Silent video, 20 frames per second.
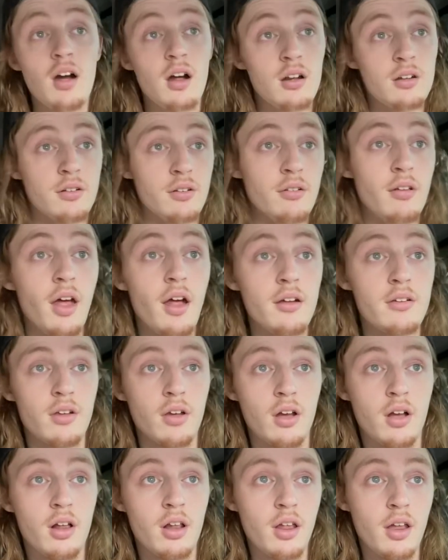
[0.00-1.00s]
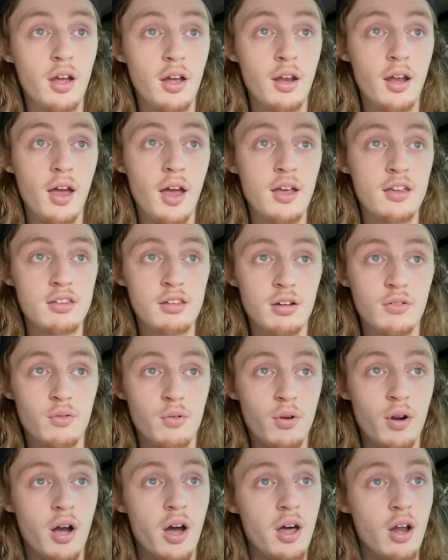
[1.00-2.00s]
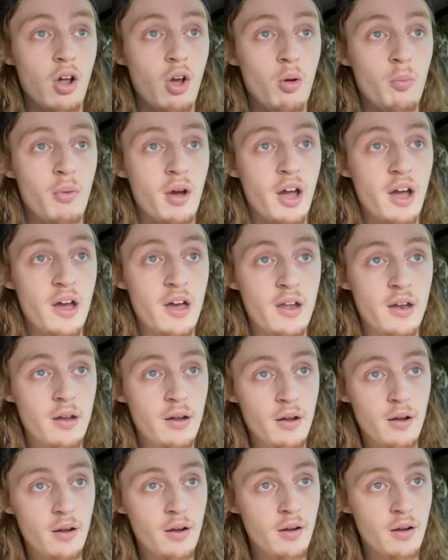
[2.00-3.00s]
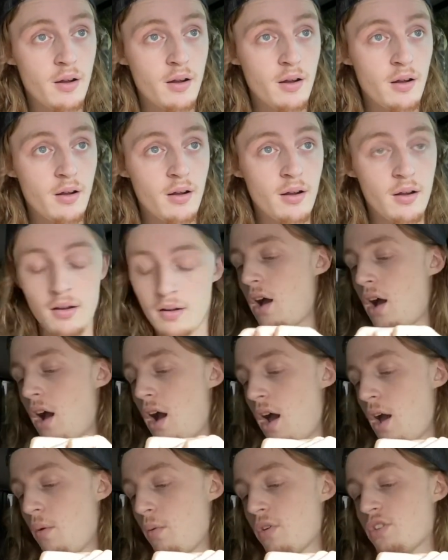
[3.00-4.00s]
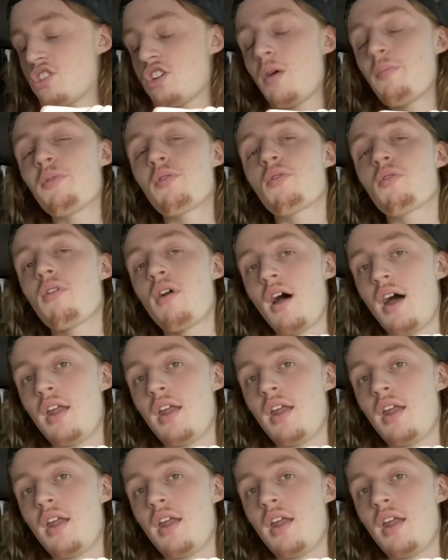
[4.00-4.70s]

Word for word: Dude, that's a clean ass Silverado, man. All right, we're jumping right